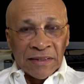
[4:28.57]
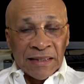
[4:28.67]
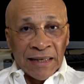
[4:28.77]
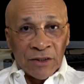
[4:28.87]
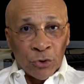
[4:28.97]

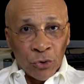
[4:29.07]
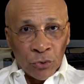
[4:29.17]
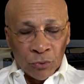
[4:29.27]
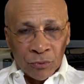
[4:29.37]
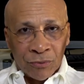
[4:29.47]
They
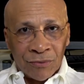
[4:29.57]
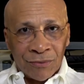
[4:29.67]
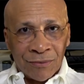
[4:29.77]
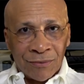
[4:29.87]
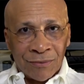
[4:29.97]
too,
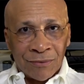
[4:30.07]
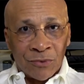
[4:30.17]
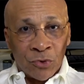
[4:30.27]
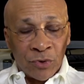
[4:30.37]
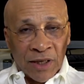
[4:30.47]

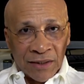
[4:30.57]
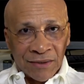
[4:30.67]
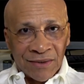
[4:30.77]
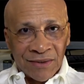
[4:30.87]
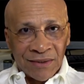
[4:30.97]

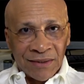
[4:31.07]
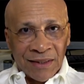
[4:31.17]
Nunes,